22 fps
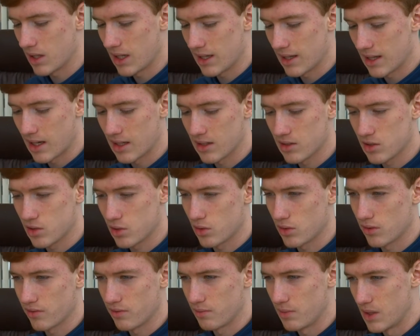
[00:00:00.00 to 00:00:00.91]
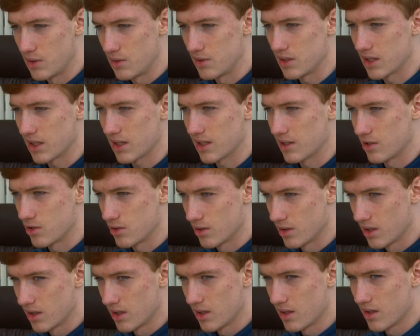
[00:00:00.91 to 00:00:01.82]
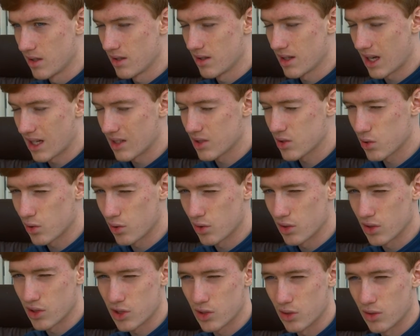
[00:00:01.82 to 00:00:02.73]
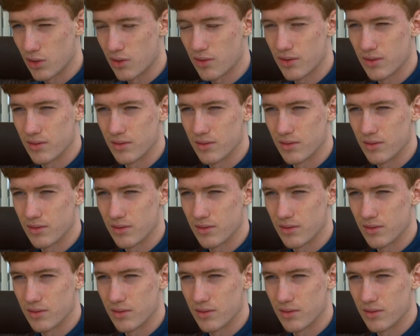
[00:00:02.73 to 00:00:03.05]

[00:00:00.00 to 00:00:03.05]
like that sort of music and that sort of stuff.